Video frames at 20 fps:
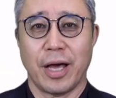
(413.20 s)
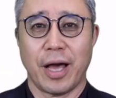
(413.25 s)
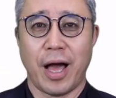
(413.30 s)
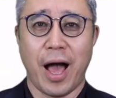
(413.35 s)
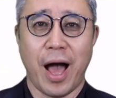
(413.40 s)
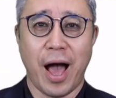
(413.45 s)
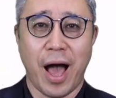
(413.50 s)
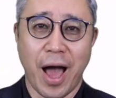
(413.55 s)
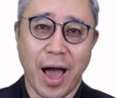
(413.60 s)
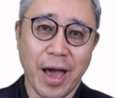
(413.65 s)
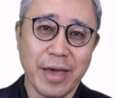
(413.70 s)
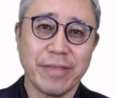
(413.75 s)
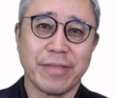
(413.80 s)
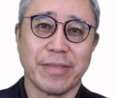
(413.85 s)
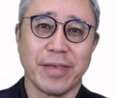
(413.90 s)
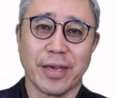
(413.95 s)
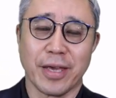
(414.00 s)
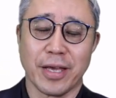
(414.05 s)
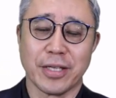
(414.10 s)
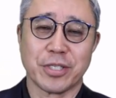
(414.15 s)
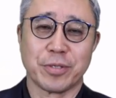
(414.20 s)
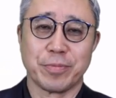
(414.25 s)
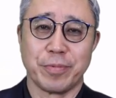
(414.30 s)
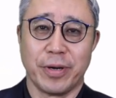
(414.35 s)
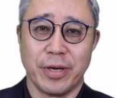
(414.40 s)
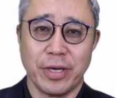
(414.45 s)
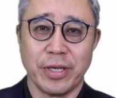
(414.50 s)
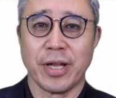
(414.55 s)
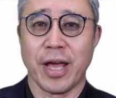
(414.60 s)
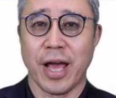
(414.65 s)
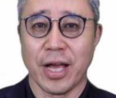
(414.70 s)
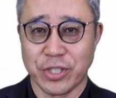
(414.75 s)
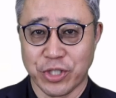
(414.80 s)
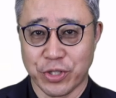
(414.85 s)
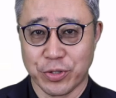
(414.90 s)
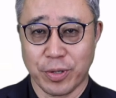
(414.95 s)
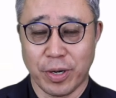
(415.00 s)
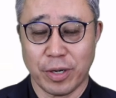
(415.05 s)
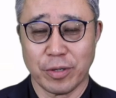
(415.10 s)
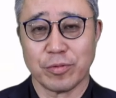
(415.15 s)
I think it's very
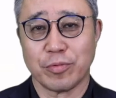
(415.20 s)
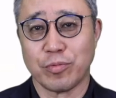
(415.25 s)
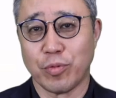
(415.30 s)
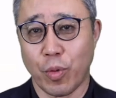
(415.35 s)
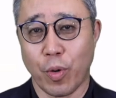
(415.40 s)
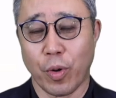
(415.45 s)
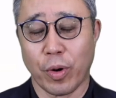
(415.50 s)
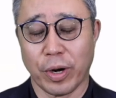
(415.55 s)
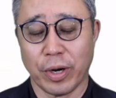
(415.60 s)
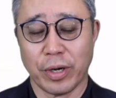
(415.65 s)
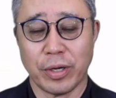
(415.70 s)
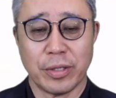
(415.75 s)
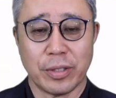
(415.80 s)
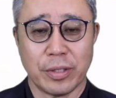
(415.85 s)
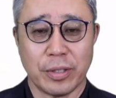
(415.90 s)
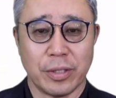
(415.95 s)
natural for